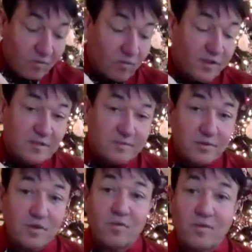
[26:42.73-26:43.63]
this
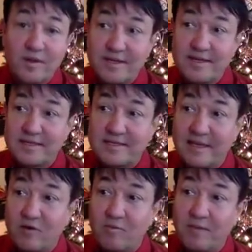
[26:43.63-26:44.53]
book really does
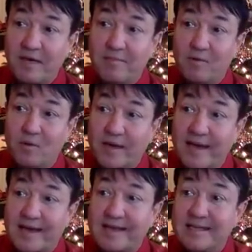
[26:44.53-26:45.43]
help people
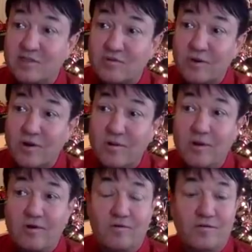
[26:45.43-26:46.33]
get control
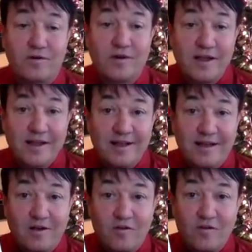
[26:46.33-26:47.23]
over
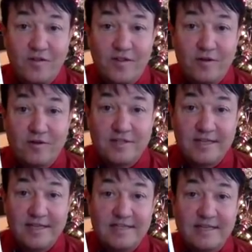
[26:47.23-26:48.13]
over those
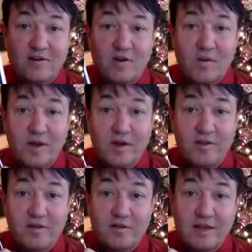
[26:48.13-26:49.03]
things that are going on in
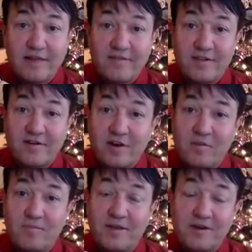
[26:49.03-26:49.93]
their life that are
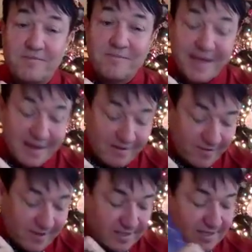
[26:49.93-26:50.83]
help that are
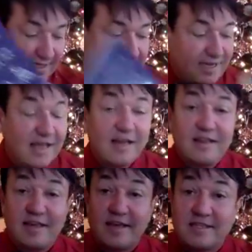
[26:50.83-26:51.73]
manifesting
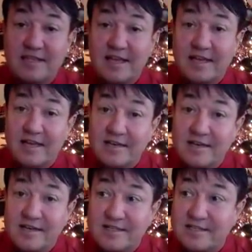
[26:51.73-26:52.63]
things like
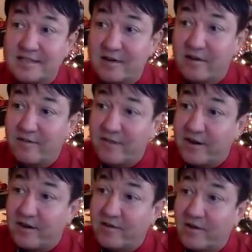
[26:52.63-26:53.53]
unnecessary
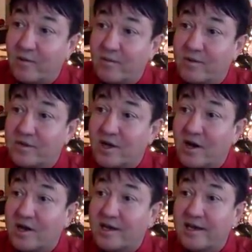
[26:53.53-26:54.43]
fear that we were
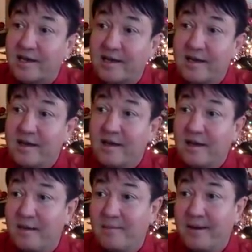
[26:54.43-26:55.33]
talking
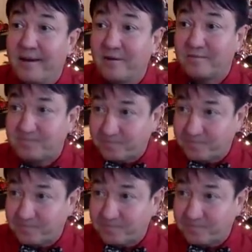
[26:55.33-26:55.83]
about